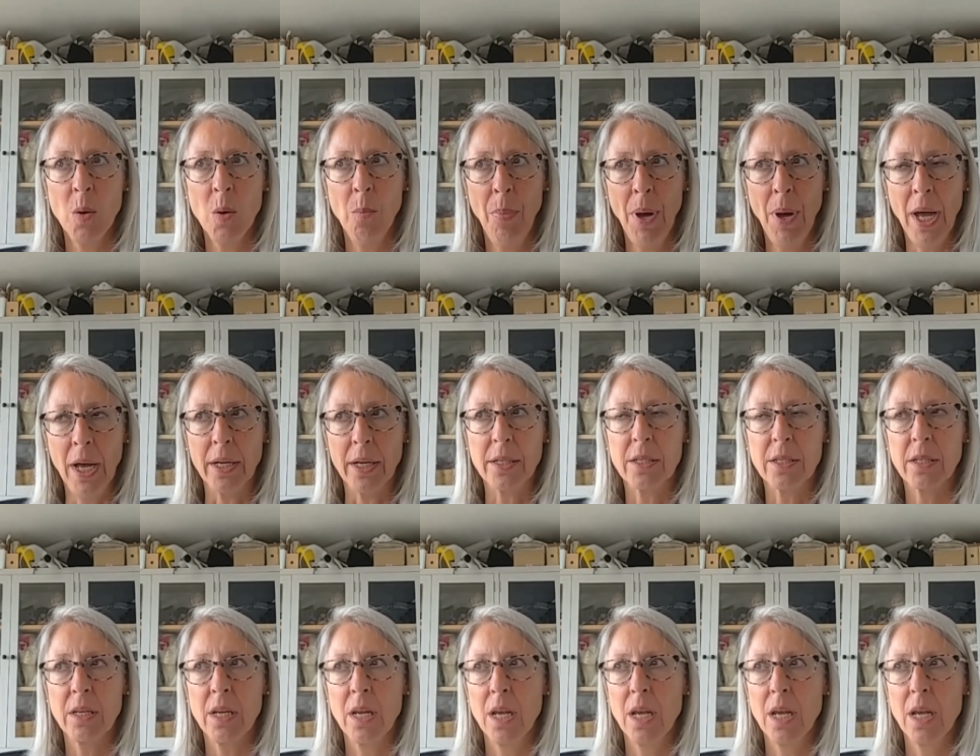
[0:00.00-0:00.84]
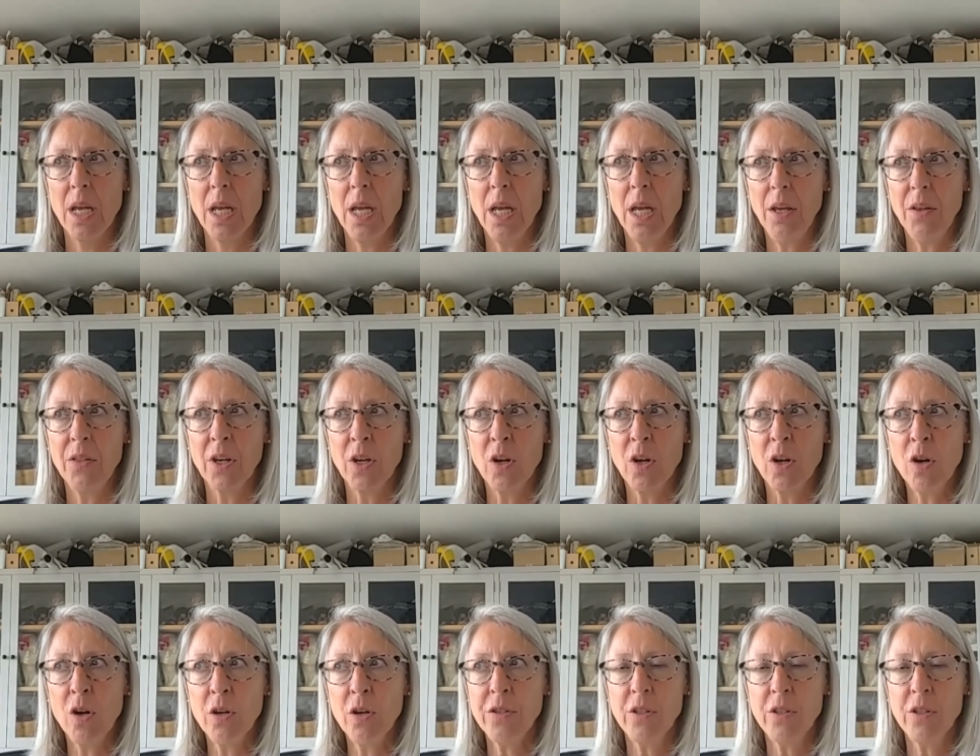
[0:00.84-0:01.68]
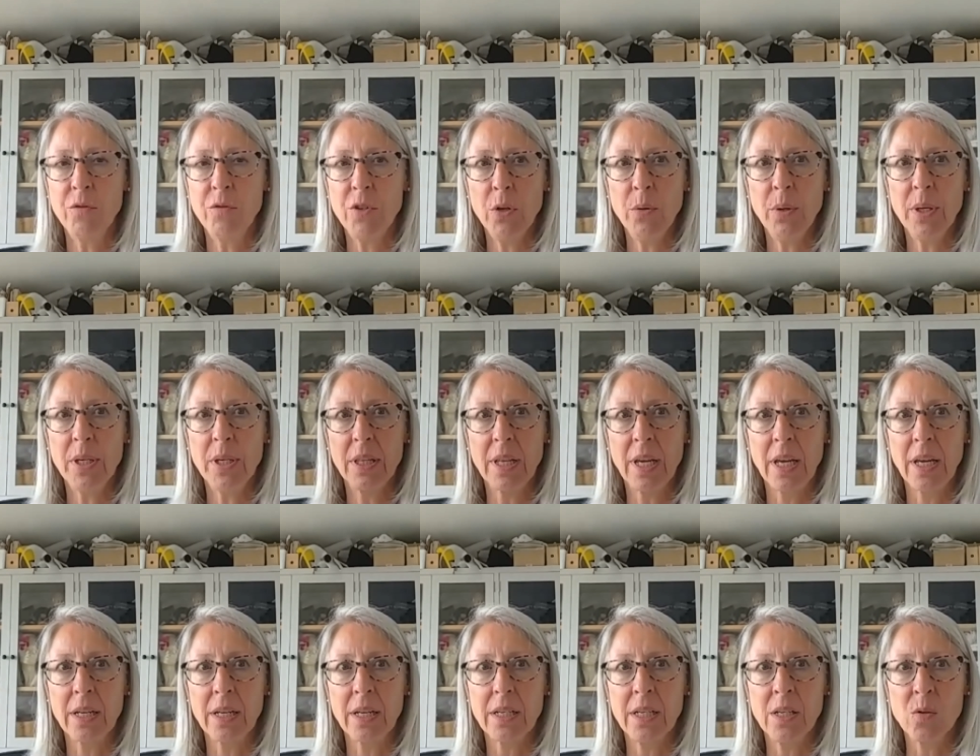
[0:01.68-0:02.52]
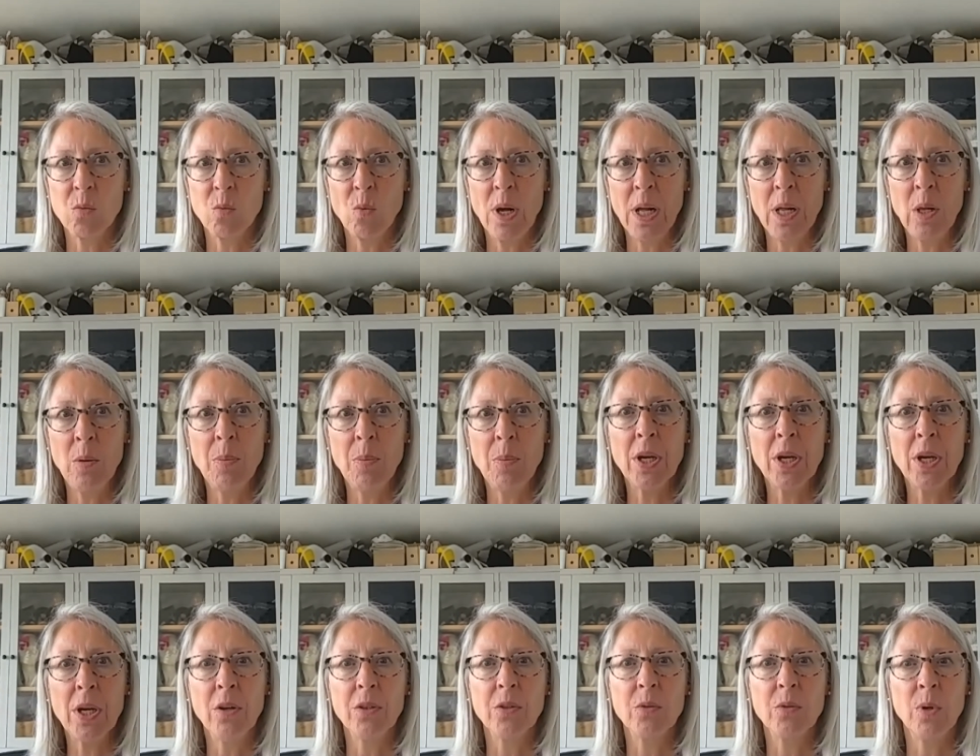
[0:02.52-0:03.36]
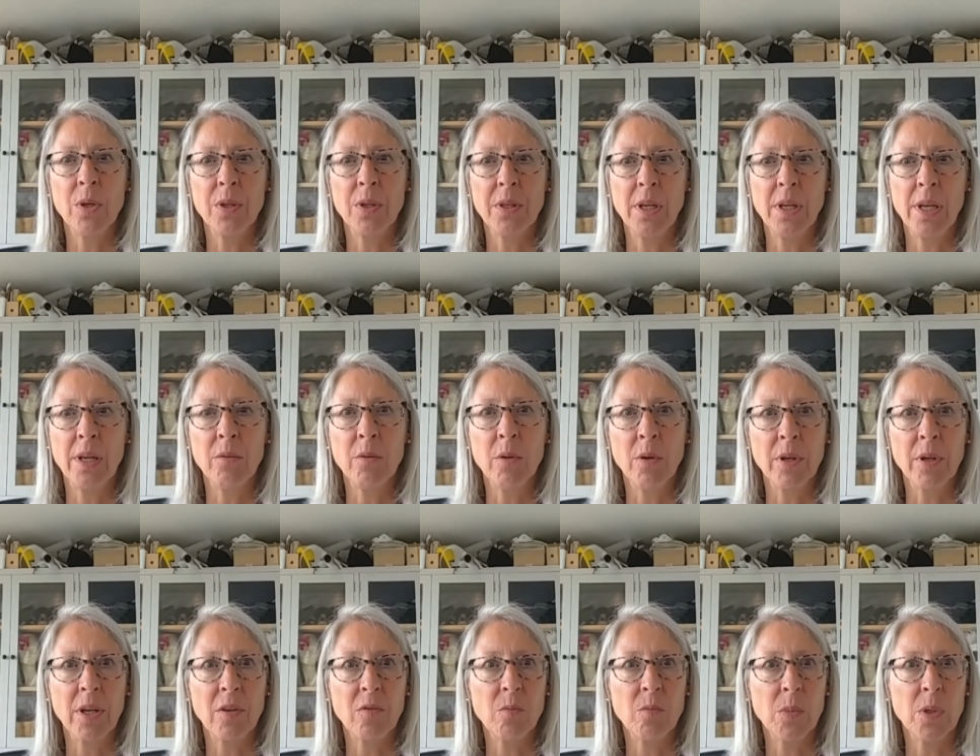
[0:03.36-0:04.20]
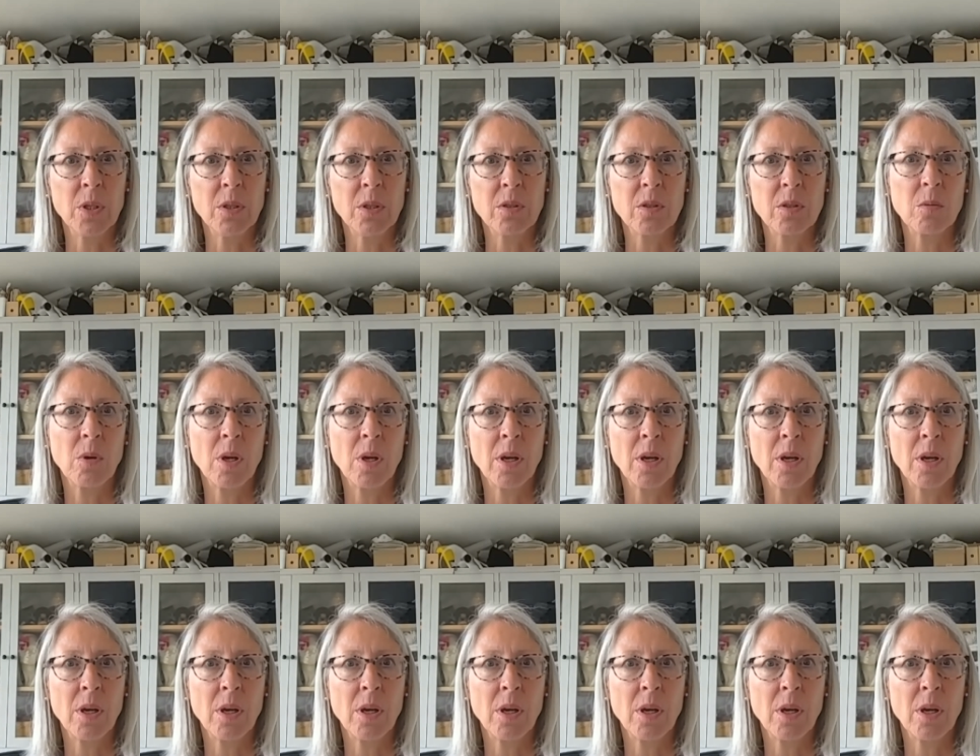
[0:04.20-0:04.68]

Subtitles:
But the cost of doing that is well beyond what the local government